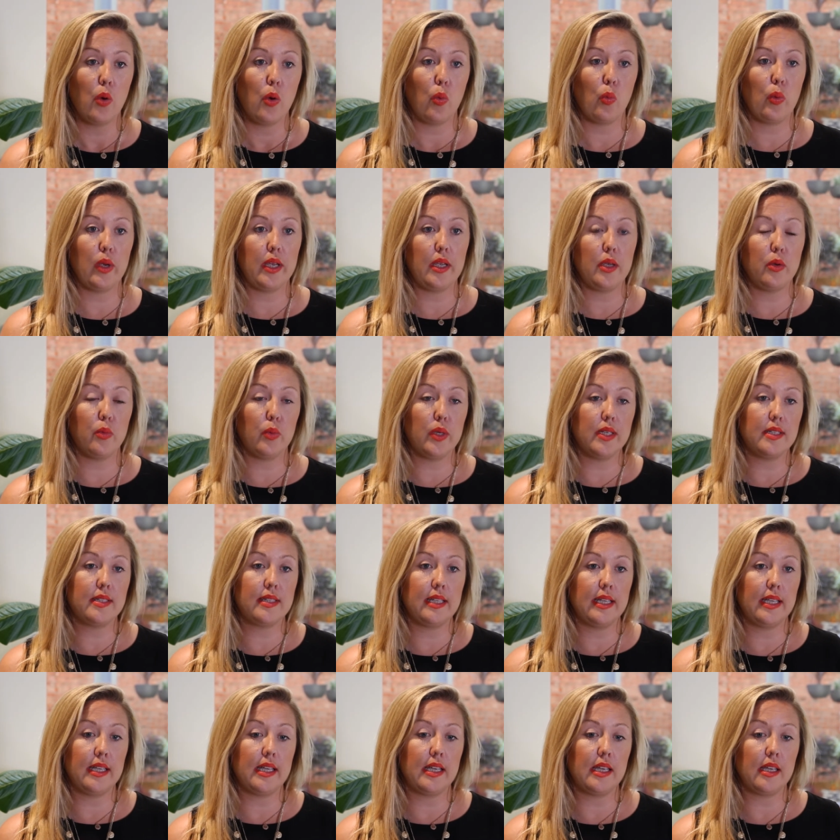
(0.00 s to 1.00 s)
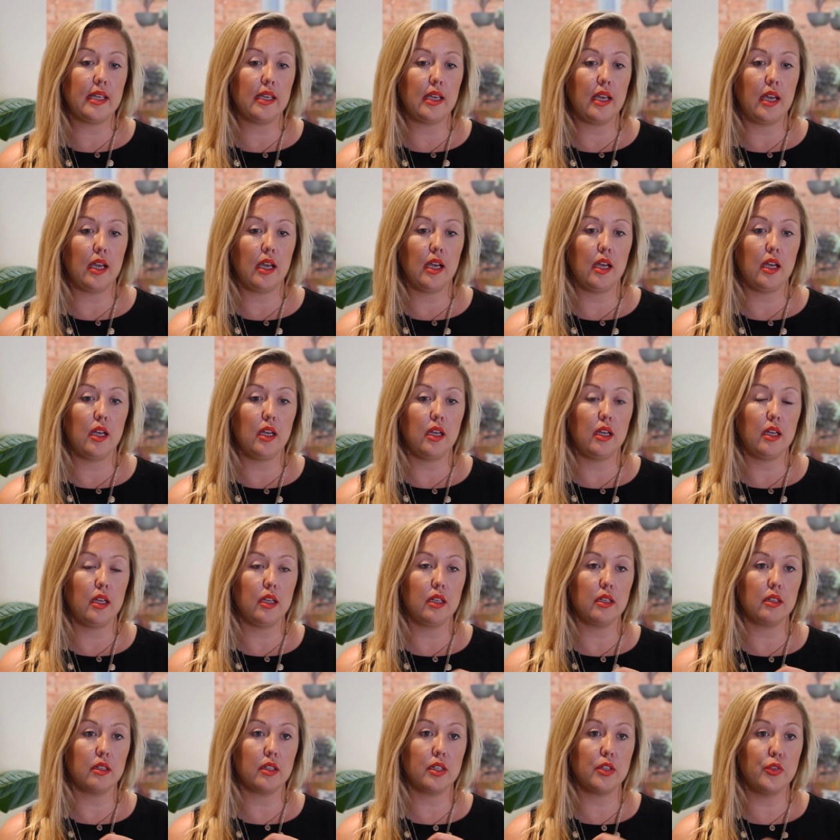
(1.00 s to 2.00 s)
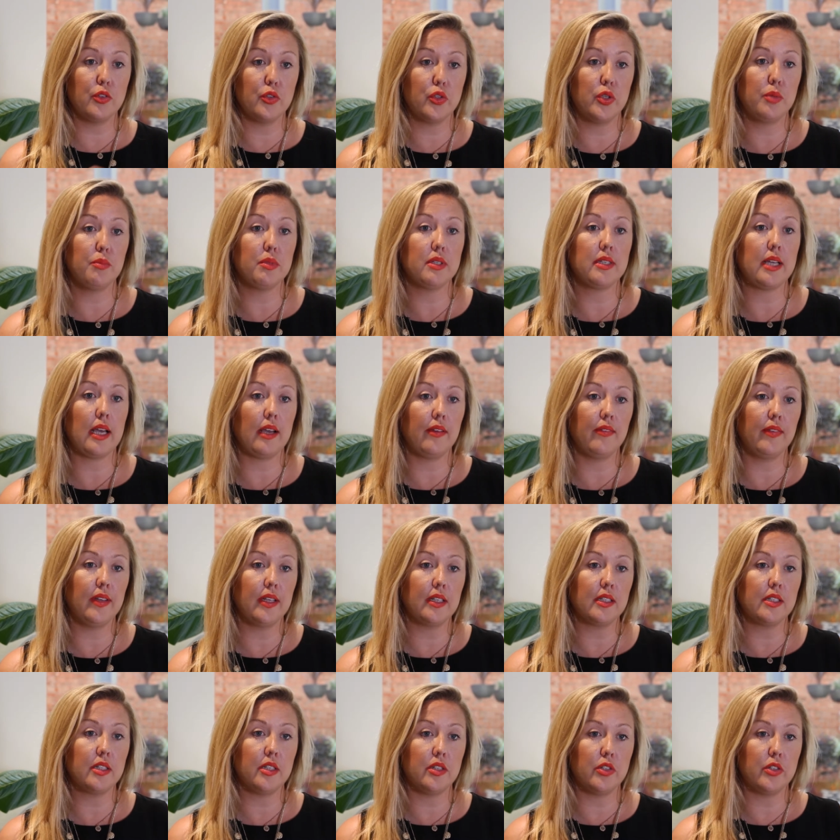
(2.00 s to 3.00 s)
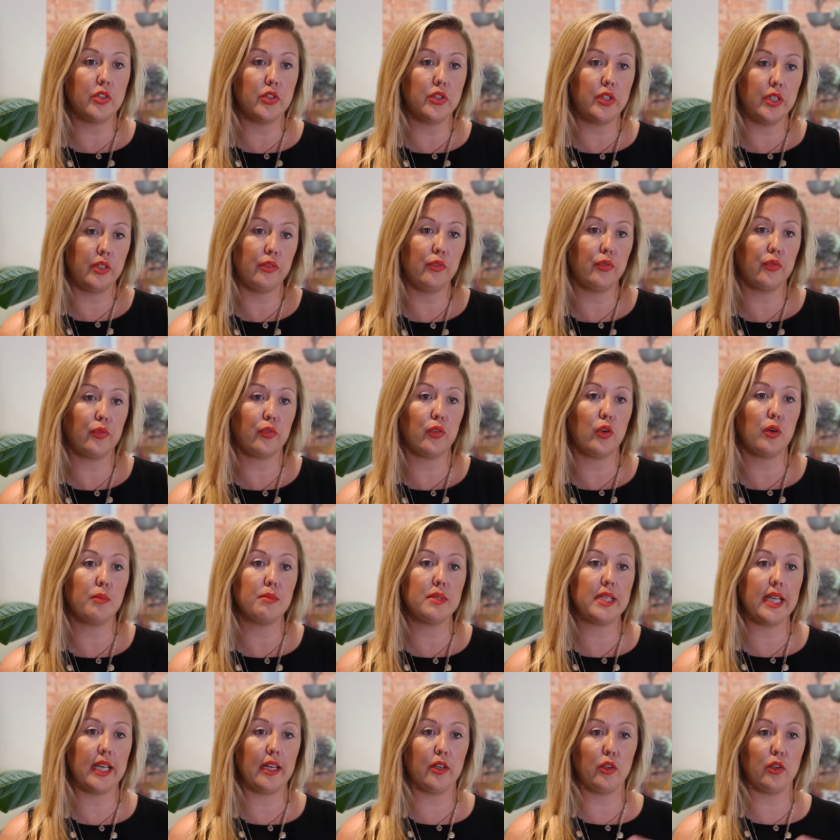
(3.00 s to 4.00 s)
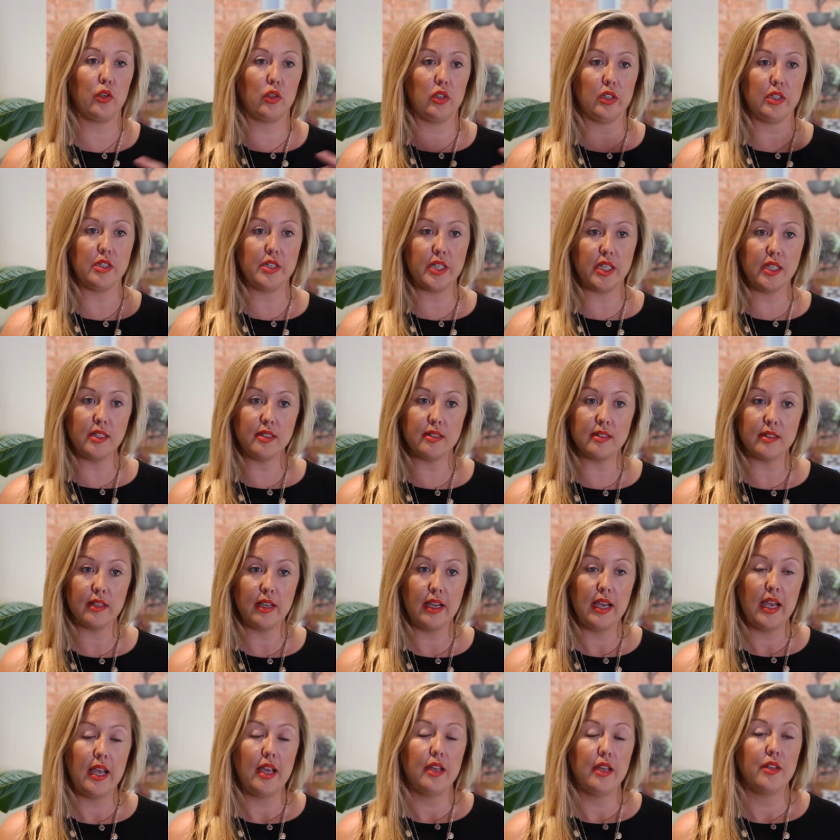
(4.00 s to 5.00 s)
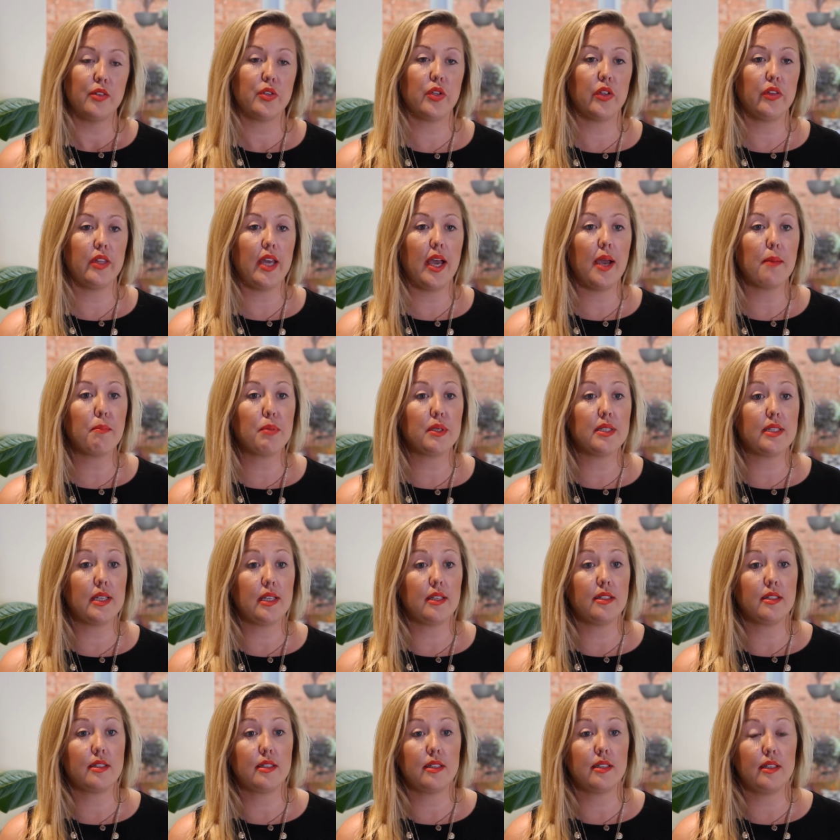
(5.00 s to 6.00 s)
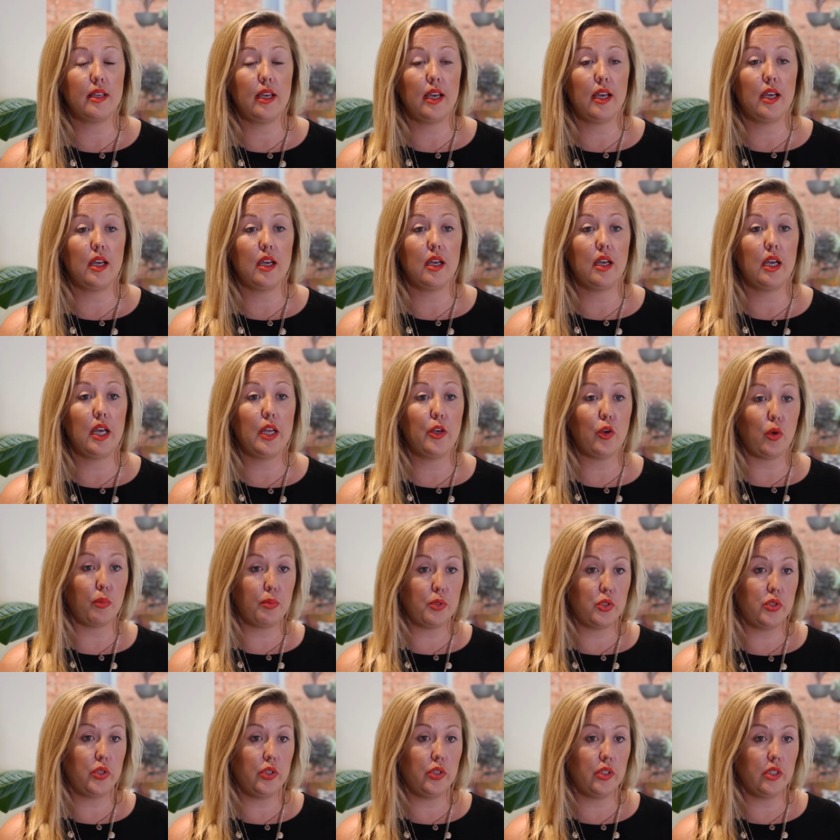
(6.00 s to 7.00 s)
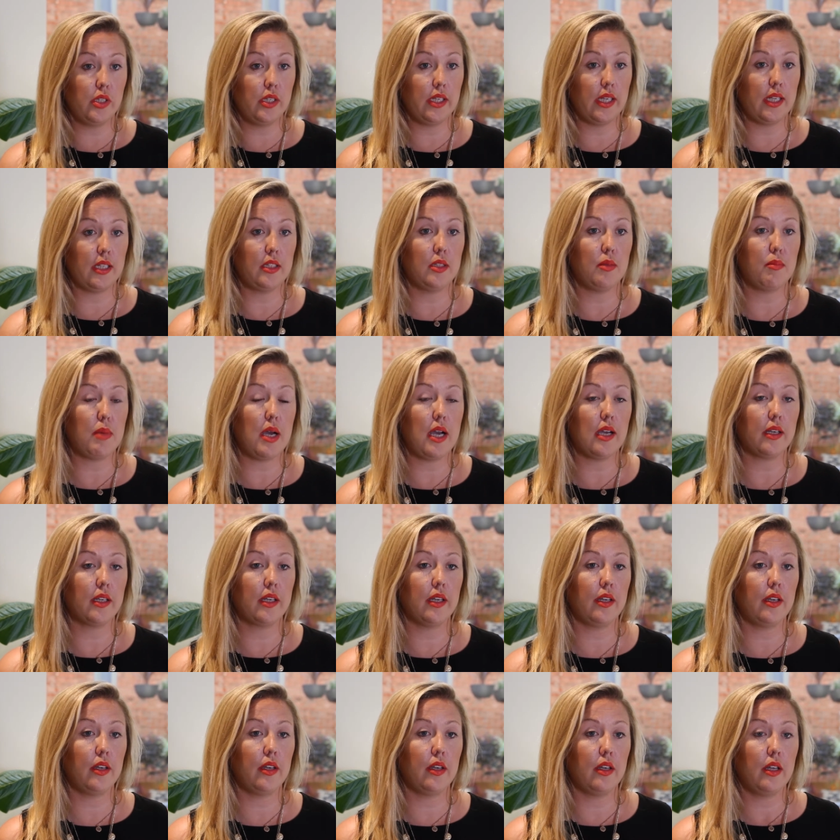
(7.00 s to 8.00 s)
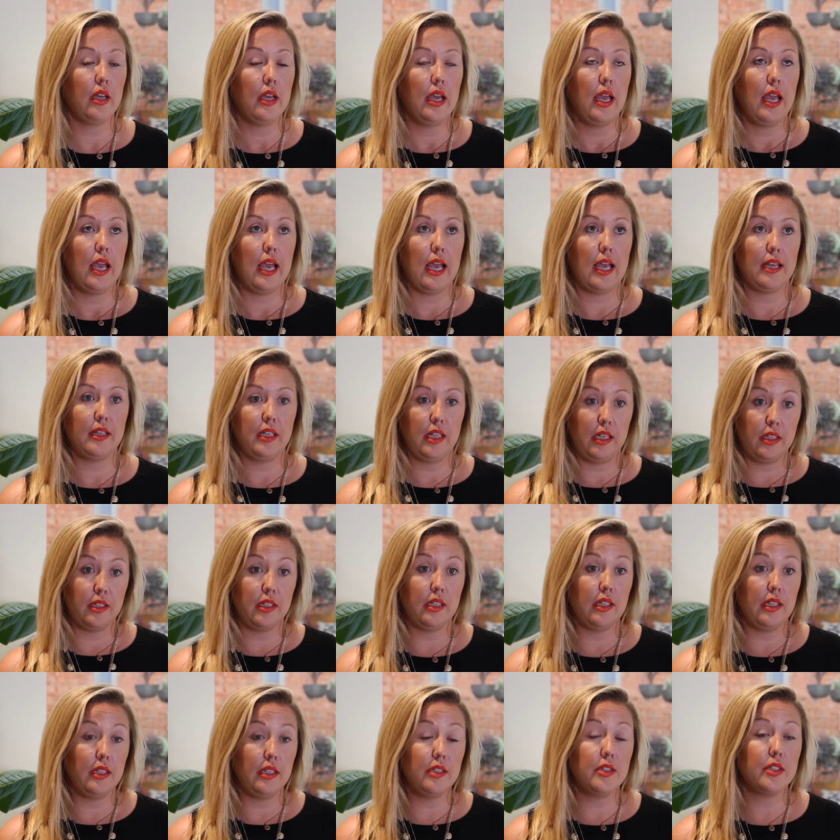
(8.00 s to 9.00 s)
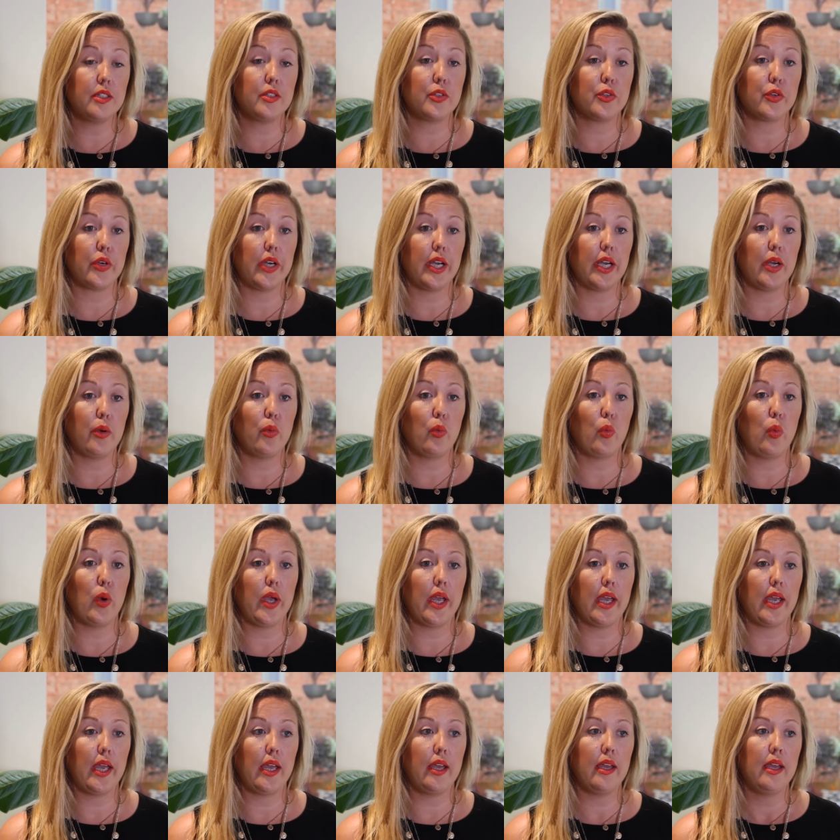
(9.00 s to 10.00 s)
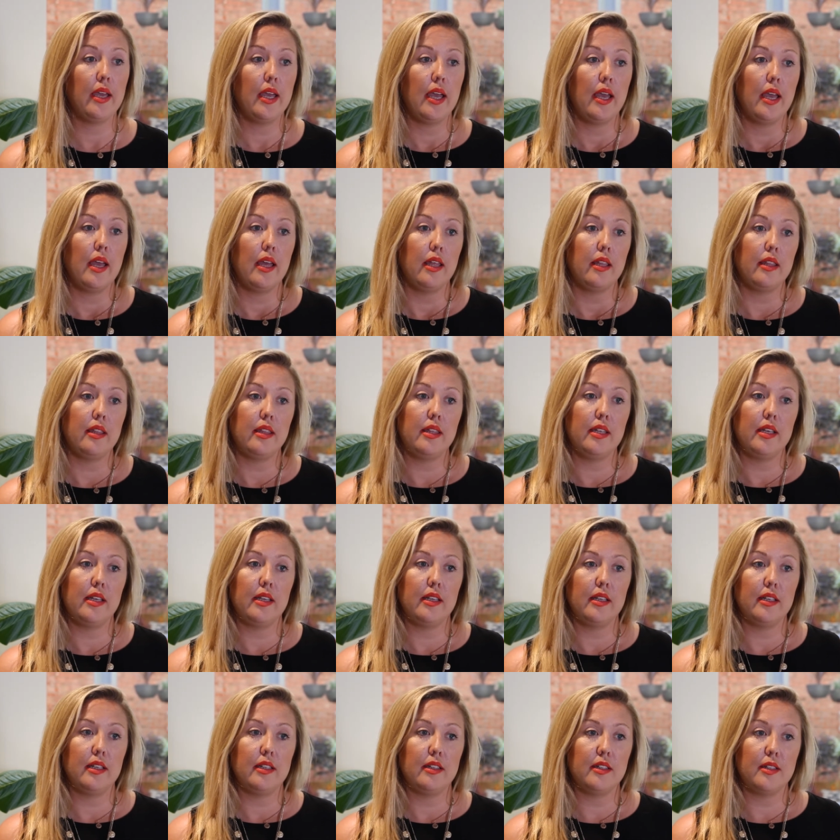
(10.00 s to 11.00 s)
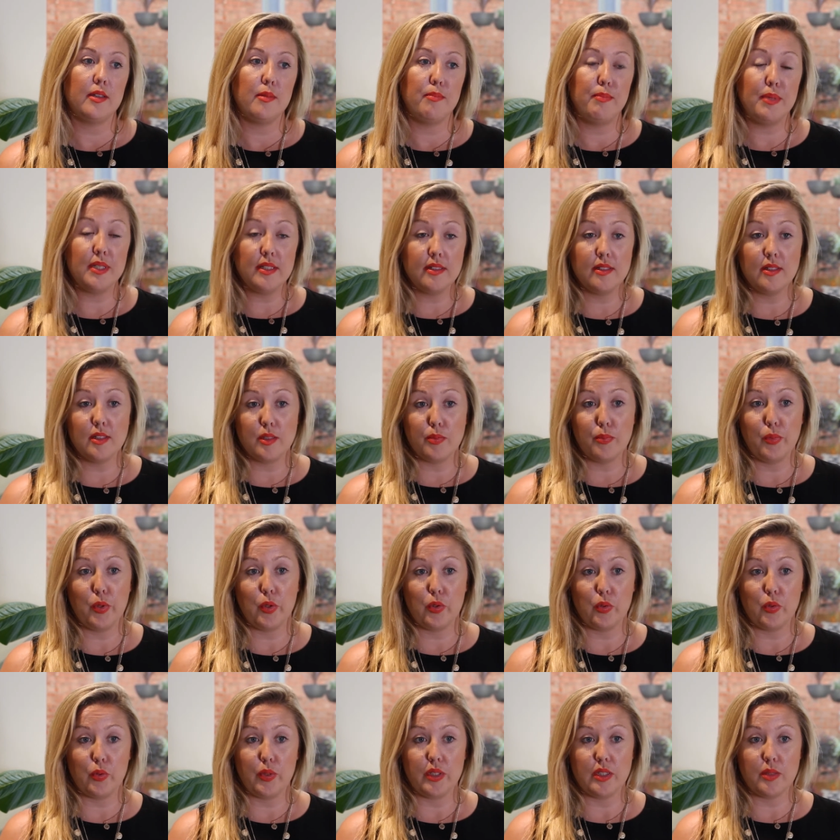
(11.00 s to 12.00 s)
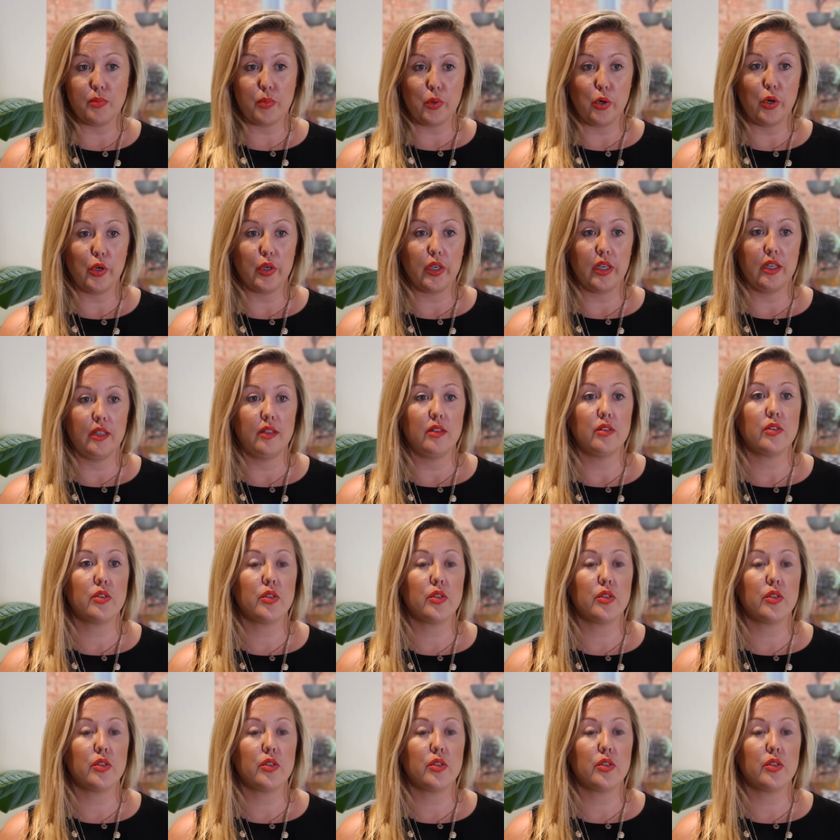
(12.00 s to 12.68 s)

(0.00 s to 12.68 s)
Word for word: We, we're seeing uh, consumers having to shift from technologies, so that presents uh, an opportunity in the market and in the industry where the, the business model is broken.